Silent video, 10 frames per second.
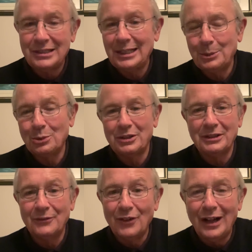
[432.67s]
teams were
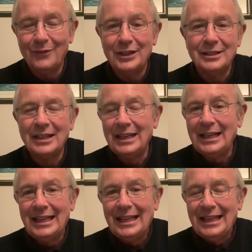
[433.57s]
involved
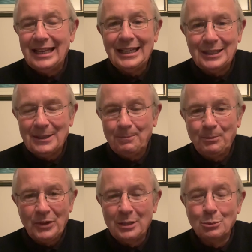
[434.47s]
in
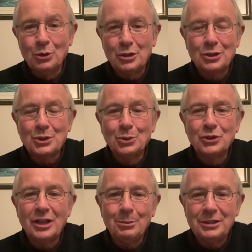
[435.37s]
Munster schools
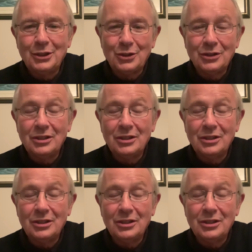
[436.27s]
competitions.